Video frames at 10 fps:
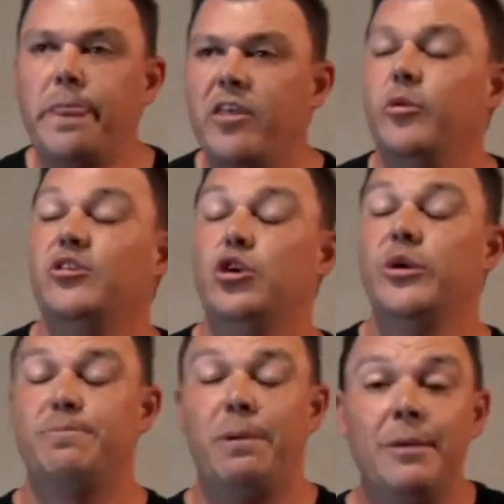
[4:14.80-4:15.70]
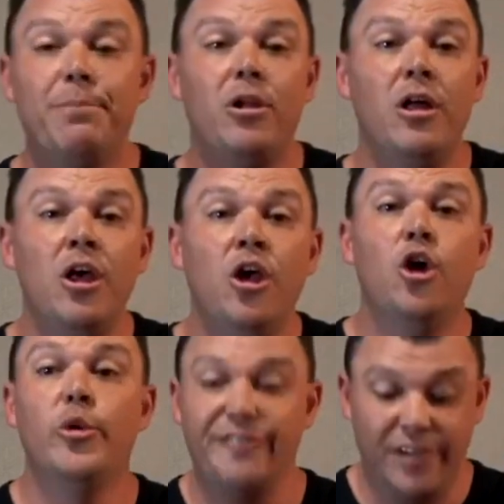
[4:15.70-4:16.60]
There were Jewish people who
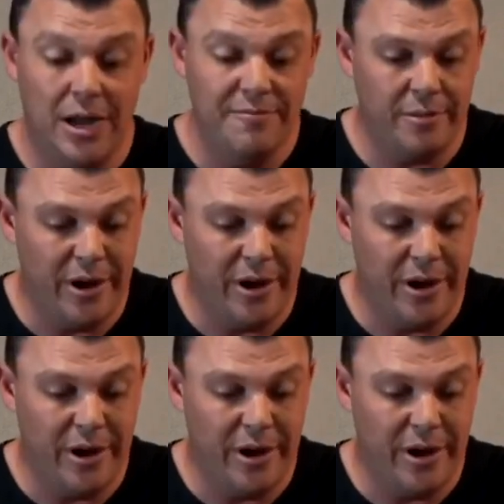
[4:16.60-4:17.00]
would have come from